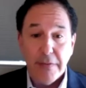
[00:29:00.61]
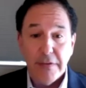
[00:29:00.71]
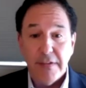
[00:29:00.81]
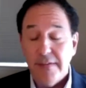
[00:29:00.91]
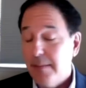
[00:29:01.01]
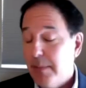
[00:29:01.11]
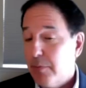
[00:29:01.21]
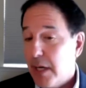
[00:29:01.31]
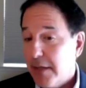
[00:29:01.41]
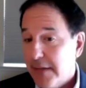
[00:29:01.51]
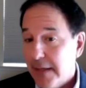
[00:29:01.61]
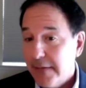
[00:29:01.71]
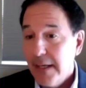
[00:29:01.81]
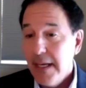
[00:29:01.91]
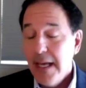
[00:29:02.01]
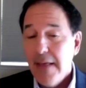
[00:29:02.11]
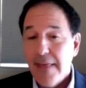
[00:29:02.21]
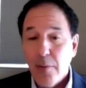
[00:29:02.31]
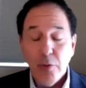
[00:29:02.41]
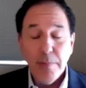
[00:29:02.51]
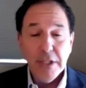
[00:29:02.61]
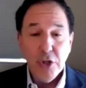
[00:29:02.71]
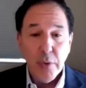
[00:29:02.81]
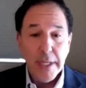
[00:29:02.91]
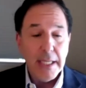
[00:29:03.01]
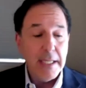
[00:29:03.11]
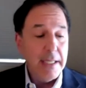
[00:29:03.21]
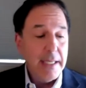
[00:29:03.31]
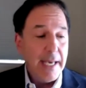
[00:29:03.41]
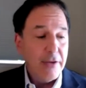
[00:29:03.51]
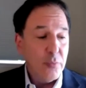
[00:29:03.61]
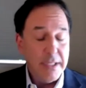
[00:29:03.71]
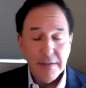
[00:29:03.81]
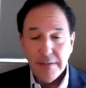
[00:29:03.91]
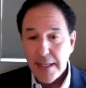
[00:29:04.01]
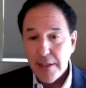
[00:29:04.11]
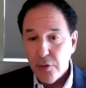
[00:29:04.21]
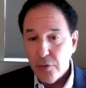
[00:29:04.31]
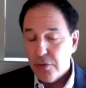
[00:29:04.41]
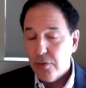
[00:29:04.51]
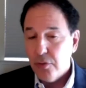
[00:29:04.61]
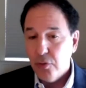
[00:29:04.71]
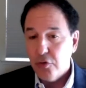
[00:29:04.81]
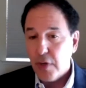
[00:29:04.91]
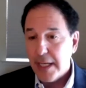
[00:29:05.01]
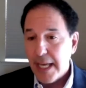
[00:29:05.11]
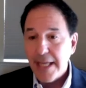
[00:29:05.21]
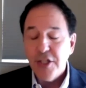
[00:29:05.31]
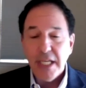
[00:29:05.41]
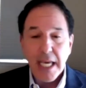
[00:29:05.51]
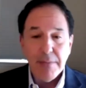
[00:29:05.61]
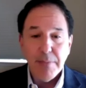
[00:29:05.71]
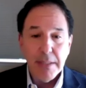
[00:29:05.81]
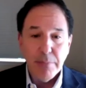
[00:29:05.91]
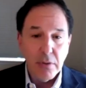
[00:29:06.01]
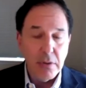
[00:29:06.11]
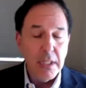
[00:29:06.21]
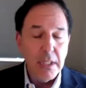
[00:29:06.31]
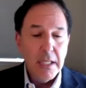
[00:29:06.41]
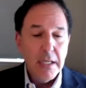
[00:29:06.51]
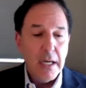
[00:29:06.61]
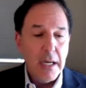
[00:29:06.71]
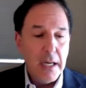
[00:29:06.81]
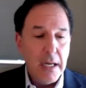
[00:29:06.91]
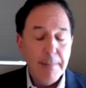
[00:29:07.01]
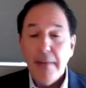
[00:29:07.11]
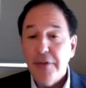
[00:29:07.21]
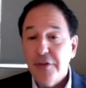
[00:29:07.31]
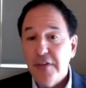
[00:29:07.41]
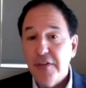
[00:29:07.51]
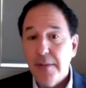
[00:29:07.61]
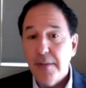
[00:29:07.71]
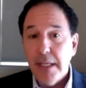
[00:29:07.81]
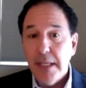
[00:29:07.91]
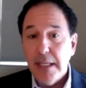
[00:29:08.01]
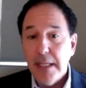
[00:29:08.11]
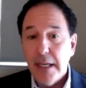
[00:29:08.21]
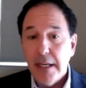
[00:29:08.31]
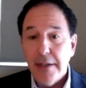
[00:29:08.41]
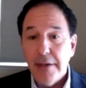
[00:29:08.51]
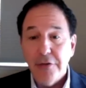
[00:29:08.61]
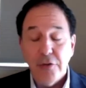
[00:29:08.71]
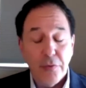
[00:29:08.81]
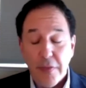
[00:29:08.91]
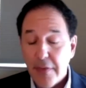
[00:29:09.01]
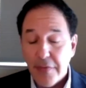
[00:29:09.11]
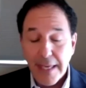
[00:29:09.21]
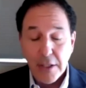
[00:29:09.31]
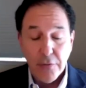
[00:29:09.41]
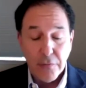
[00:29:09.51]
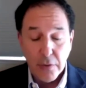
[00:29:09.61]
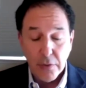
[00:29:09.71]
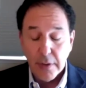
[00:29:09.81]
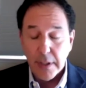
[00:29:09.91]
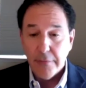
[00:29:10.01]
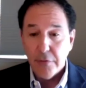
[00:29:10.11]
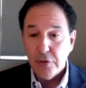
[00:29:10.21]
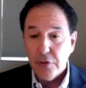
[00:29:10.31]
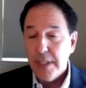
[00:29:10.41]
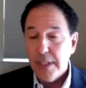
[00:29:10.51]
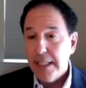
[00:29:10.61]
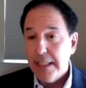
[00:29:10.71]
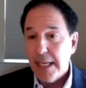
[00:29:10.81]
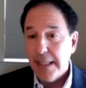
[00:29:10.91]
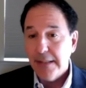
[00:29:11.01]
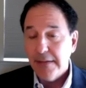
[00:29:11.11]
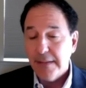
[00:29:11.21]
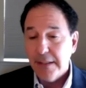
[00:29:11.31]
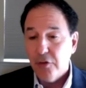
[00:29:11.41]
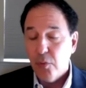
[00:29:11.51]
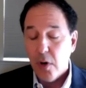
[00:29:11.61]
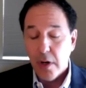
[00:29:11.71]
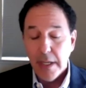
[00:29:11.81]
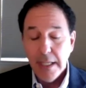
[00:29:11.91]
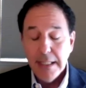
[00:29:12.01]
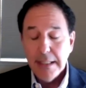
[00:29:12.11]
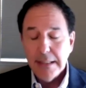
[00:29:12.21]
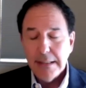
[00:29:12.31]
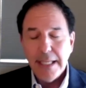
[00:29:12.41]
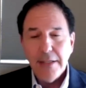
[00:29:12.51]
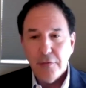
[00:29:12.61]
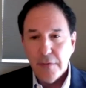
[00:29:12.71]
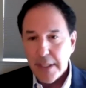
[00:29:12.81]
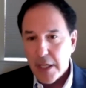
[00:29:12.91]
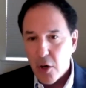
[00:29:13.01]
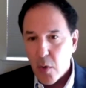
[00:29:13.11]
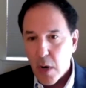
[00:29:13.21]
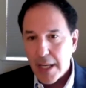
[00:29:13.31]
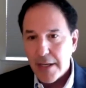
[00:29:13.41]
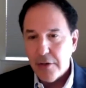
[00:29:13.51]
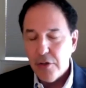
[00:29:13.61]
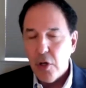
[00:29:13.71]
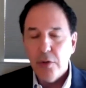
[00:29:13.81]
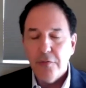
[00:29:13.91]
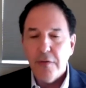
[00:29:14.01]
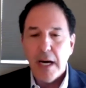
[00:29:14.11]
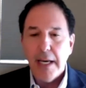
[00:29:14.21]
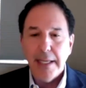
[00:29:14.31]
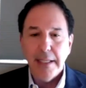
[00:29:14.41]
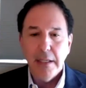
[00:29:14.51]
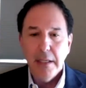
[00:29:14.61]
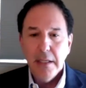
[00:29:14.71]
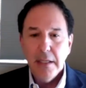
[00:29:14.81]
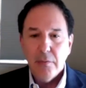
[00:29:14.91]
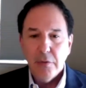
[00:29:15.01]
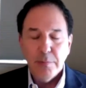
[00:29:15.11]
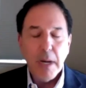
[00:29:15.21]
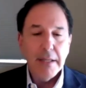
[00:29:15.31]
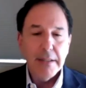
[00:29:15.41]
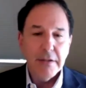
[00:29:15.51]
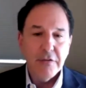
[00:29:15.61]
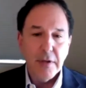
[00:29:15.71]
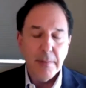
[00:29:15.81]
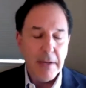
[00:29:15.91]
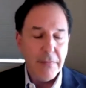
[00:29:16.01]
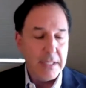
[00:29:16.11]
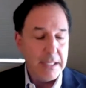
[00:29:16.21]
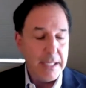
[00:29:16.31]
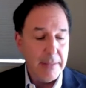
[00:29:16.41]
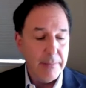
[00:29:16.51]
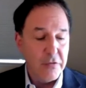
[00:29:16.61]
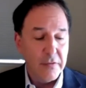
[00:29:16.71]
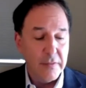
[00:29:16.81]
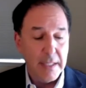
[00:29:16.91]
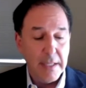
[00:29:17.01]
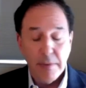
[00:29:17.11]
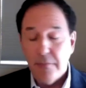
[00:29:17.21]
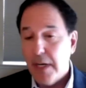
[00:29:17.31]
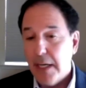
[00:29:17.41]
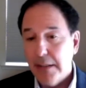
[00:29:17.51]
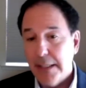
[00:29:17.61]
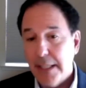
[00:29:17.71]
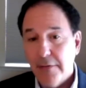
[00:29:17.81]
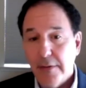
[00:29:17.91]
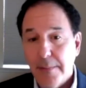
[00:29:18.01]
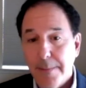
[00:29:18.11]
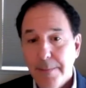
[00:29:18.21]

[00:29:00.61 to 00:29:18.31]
the CCB process that we'll be doing as we continue to try to educate people about the CCB. So thank you for tuning in and listening to our latest video on notifying respondents about the claims that have been filed against them.